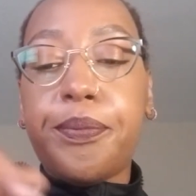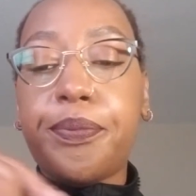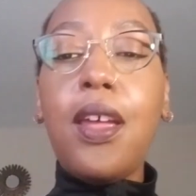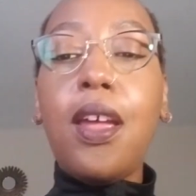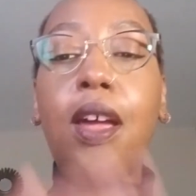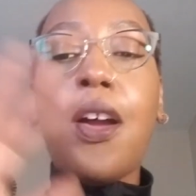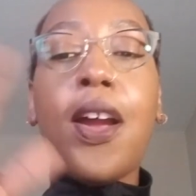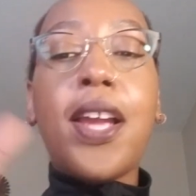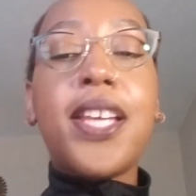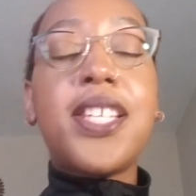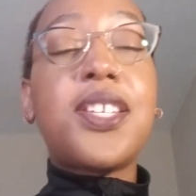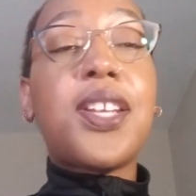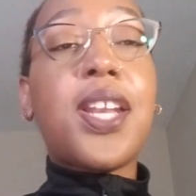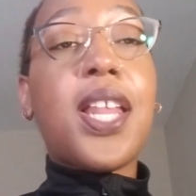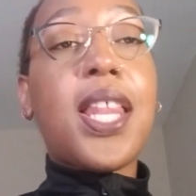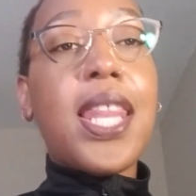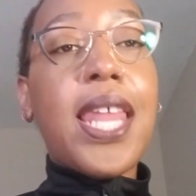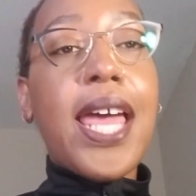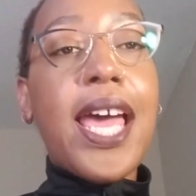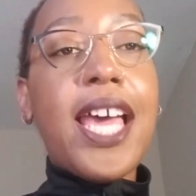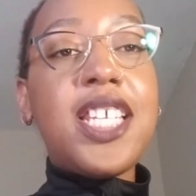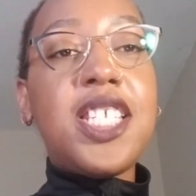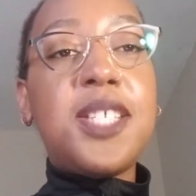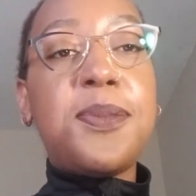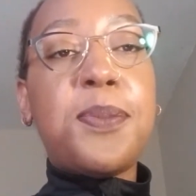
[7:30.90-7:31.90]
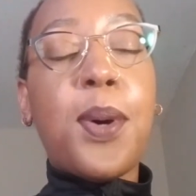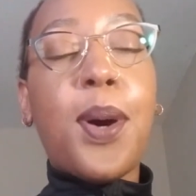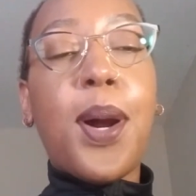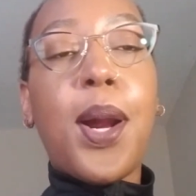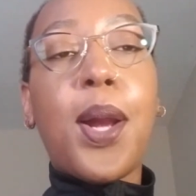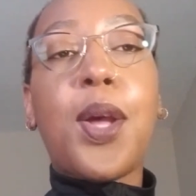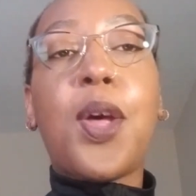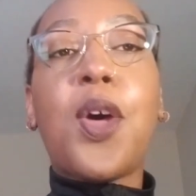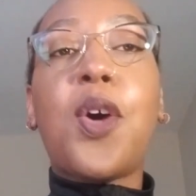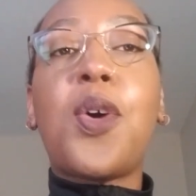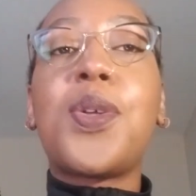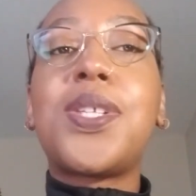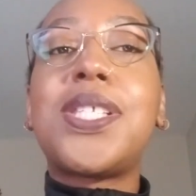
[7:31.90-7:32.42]
All right, so the last part
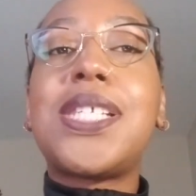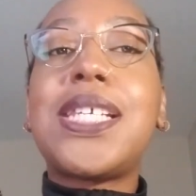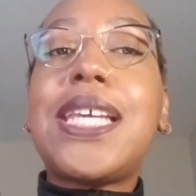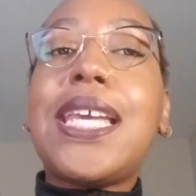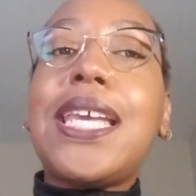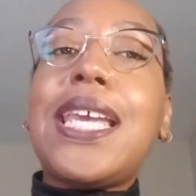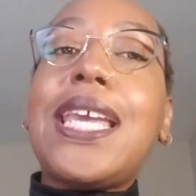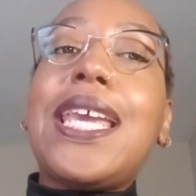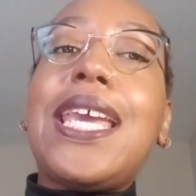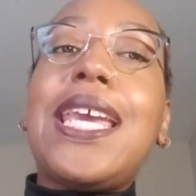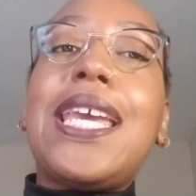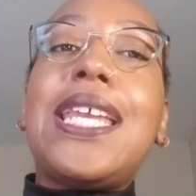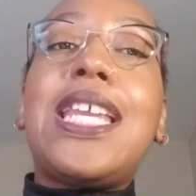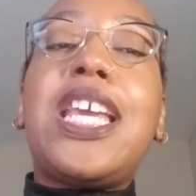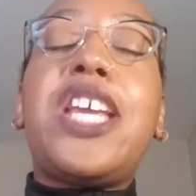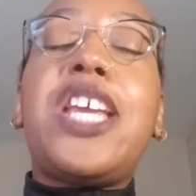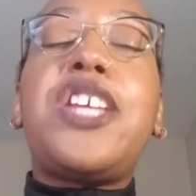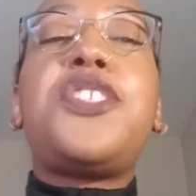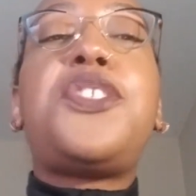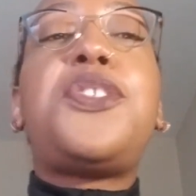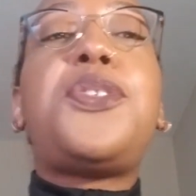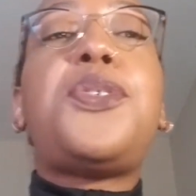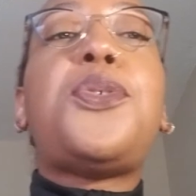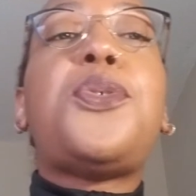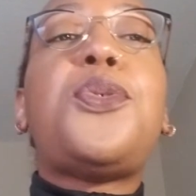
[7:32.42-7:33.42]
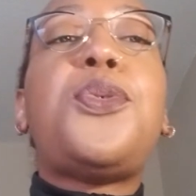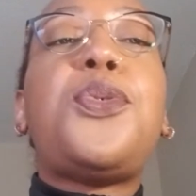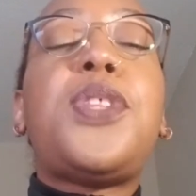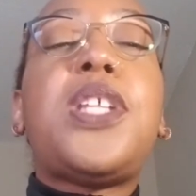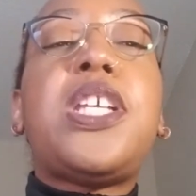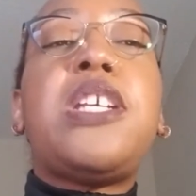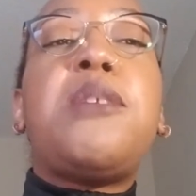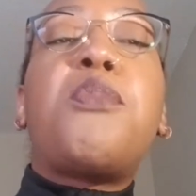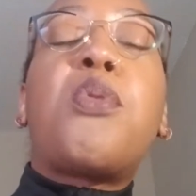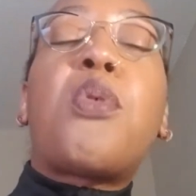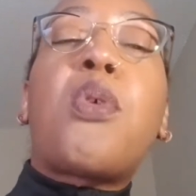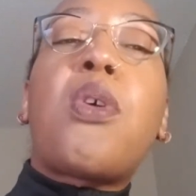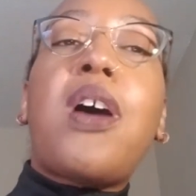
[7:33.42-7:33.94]
goes again into the
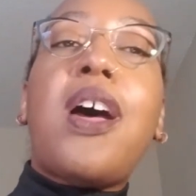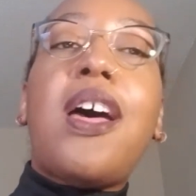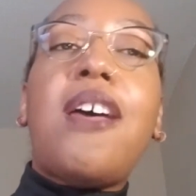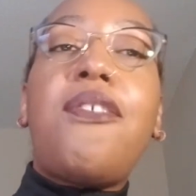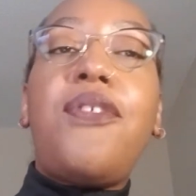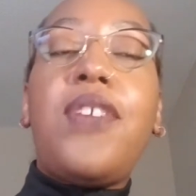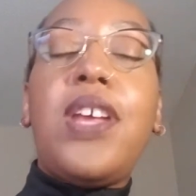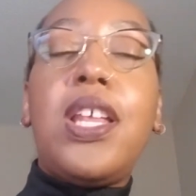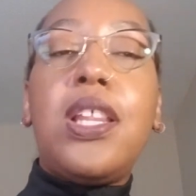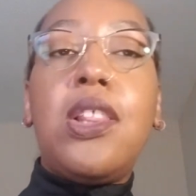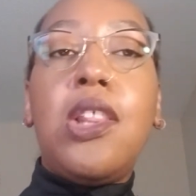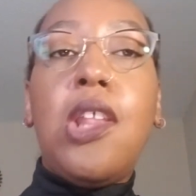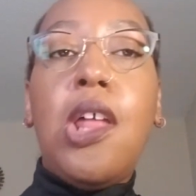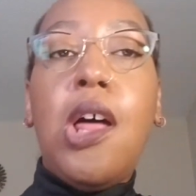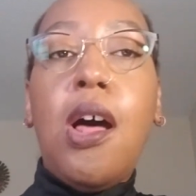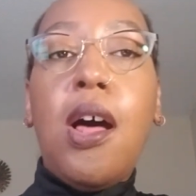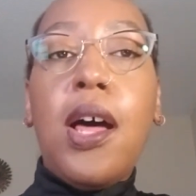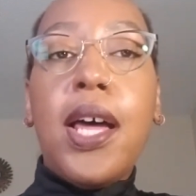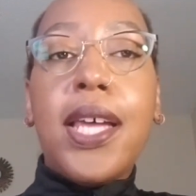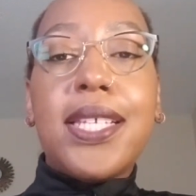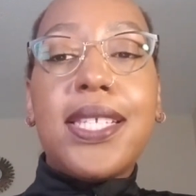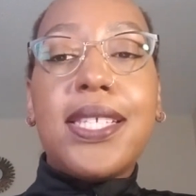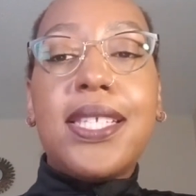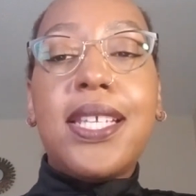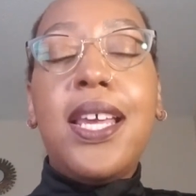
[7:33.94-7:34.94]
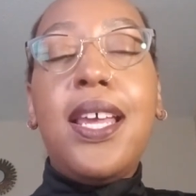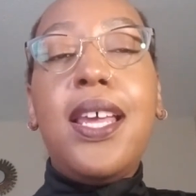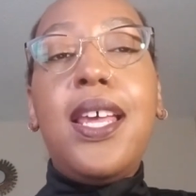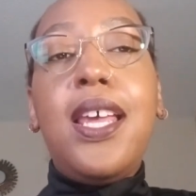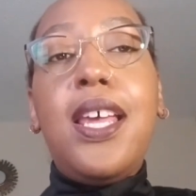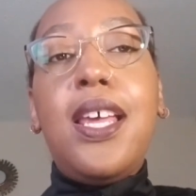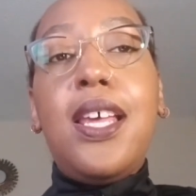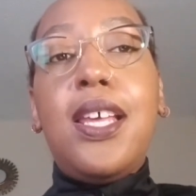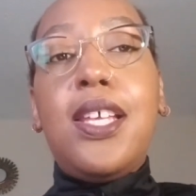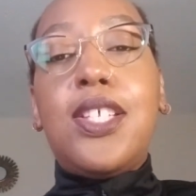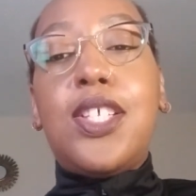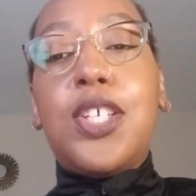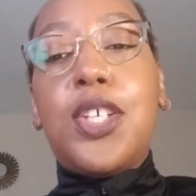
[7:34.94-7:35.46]
profit loss.
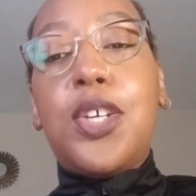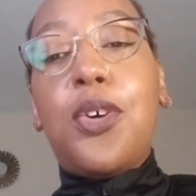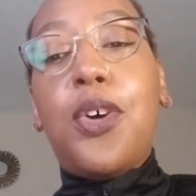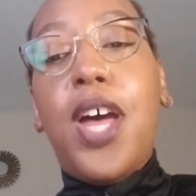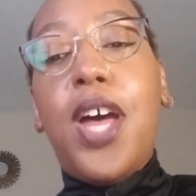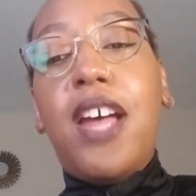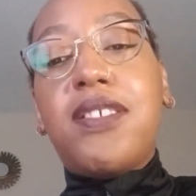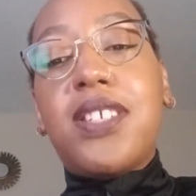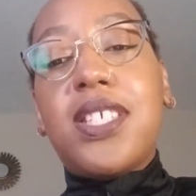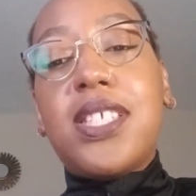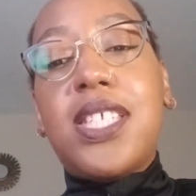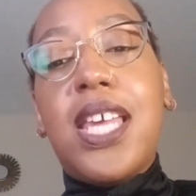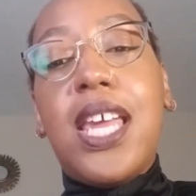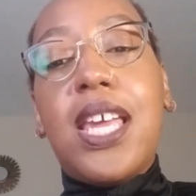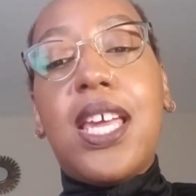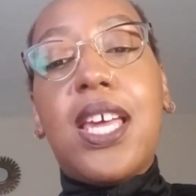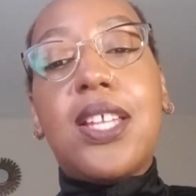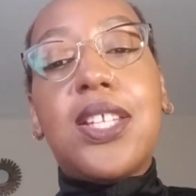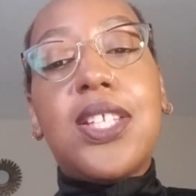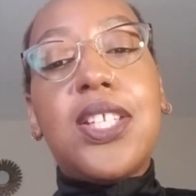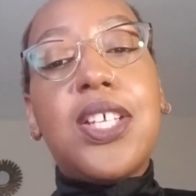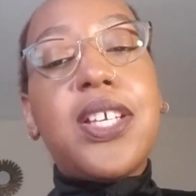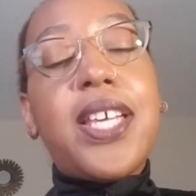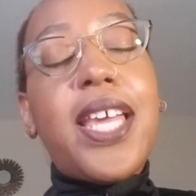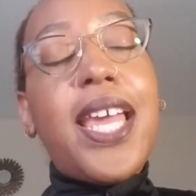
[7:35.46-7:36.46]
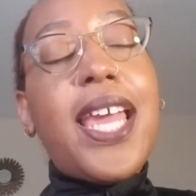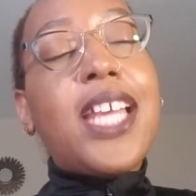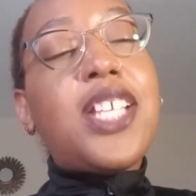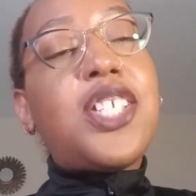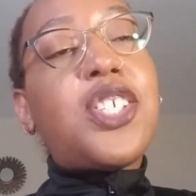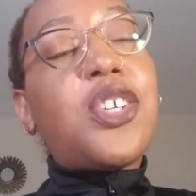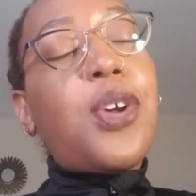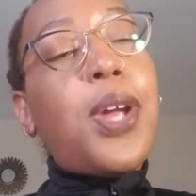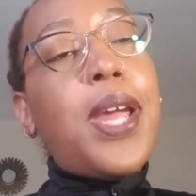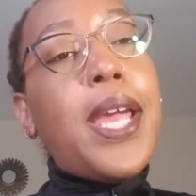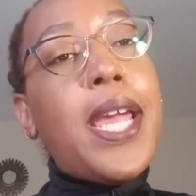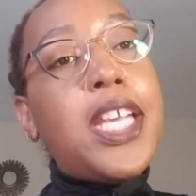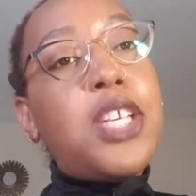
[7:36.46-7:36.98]
So you'll have to take a look at
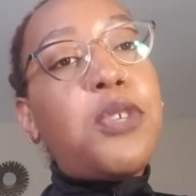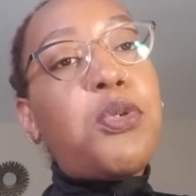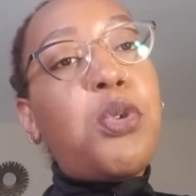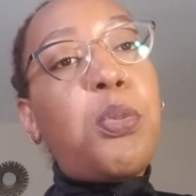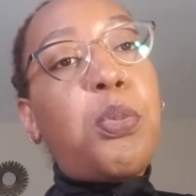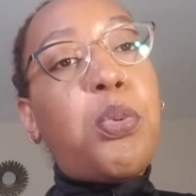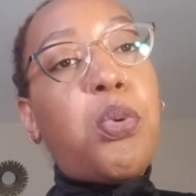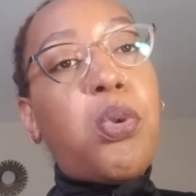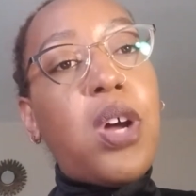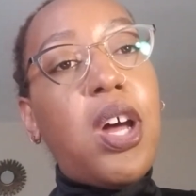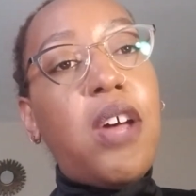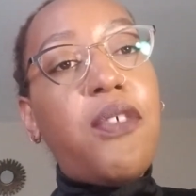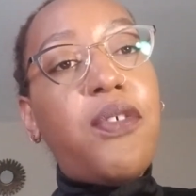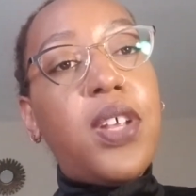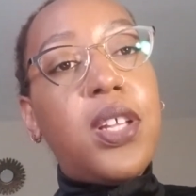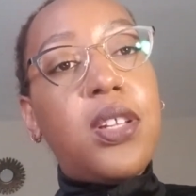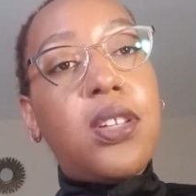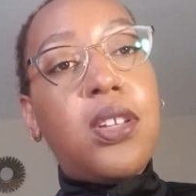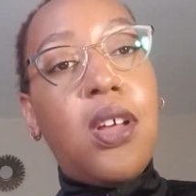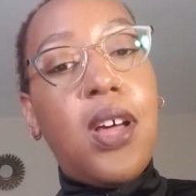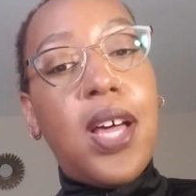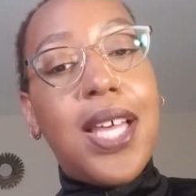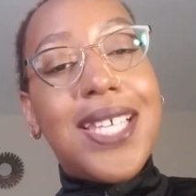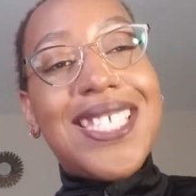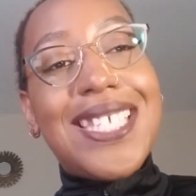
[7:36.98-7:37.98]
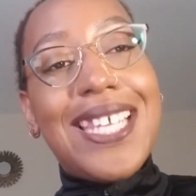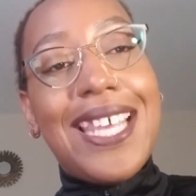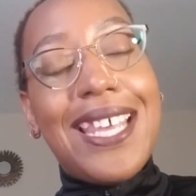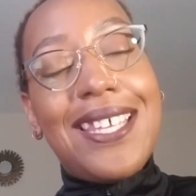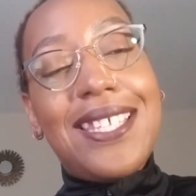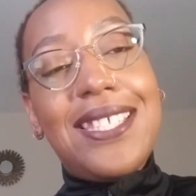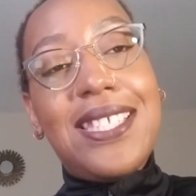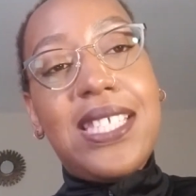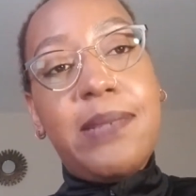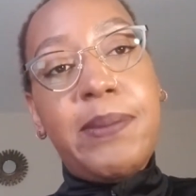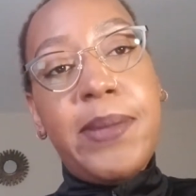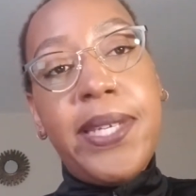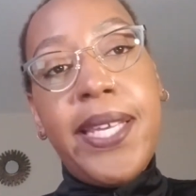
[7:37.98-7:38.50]
your annual profit loss
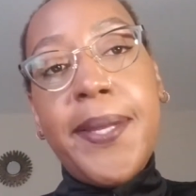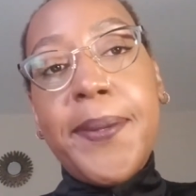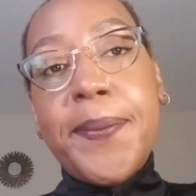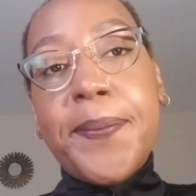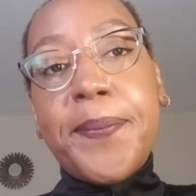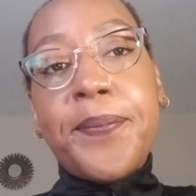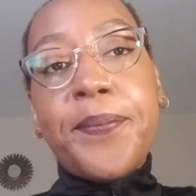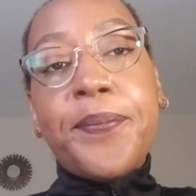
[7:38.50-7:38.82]
estimate.